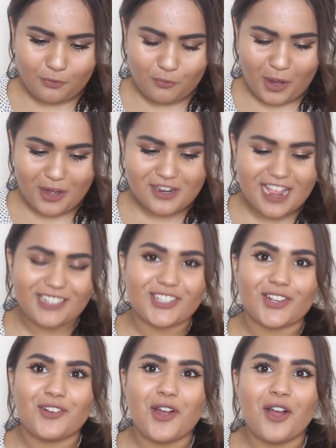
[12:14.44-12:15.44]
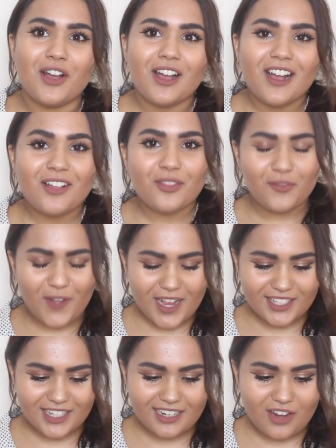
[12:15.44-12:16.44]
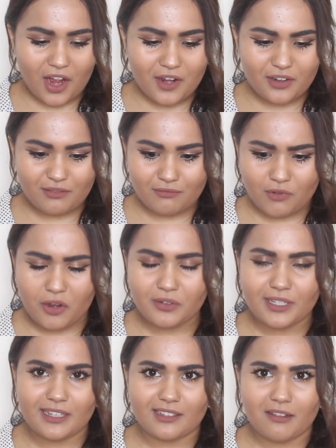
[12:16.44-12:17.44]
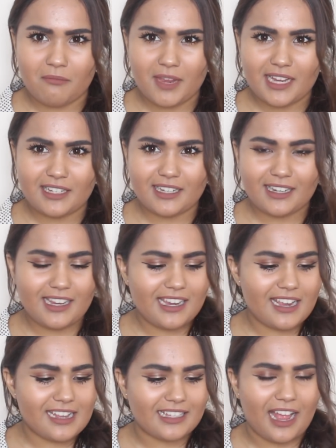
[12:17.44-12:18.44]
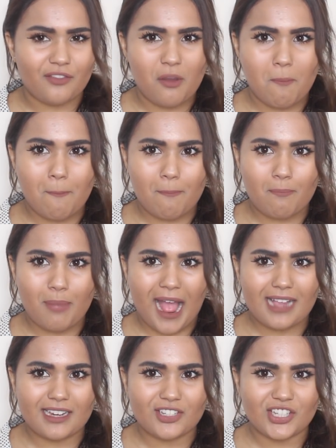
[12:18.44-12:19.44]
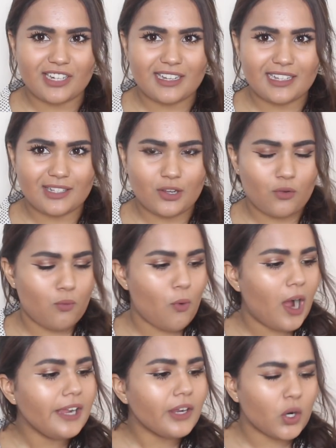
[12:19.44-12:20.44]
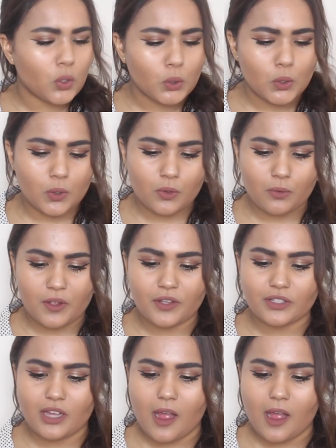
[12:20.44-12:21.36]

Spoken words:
Right, okay, so the first thing that I noticed immediately is that the packaging is quite awkward.